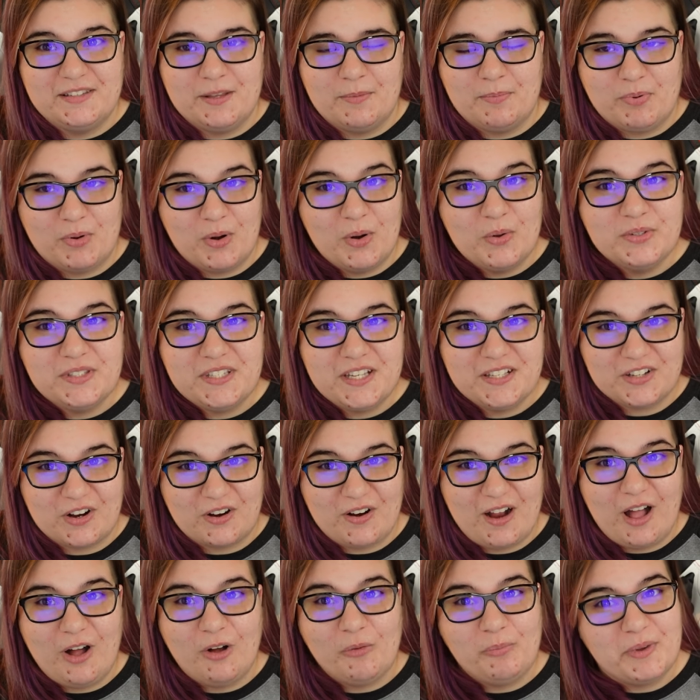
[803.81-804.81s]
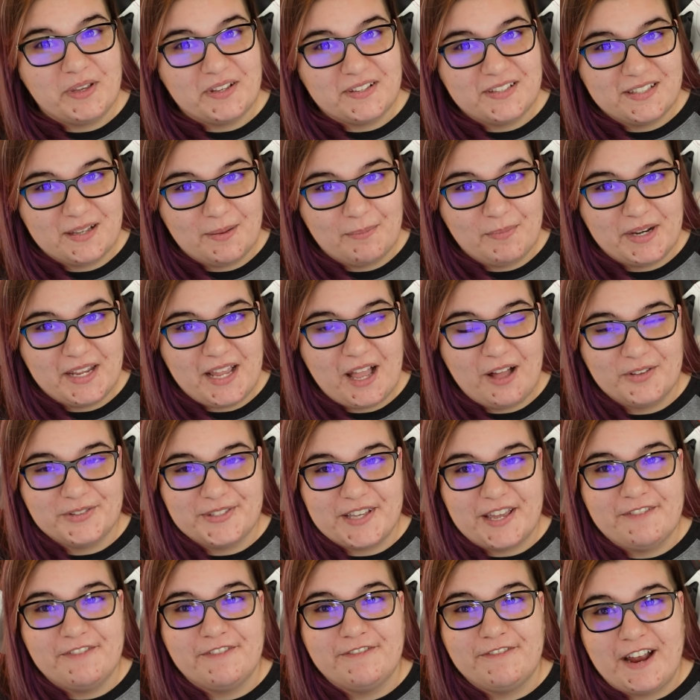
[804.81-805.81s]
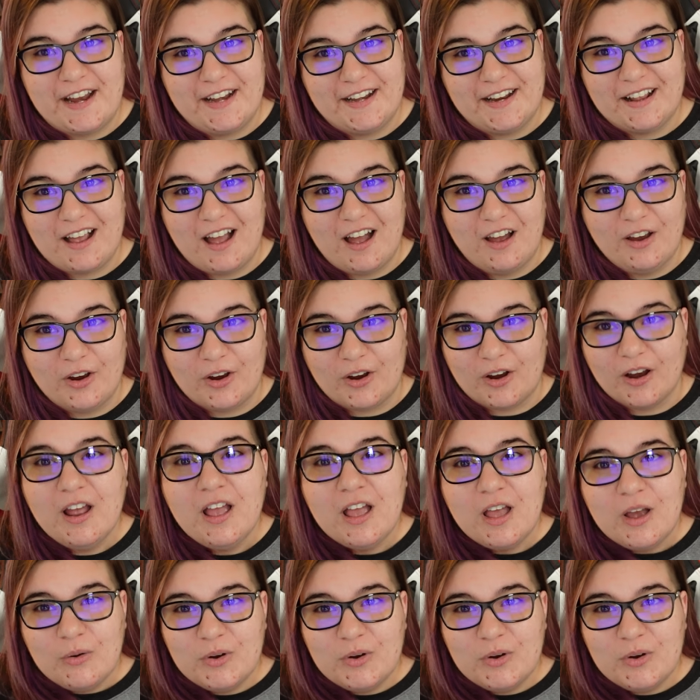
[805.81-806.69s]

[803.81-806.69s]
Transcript: the proceeds are helping somebody else and fighting hunger,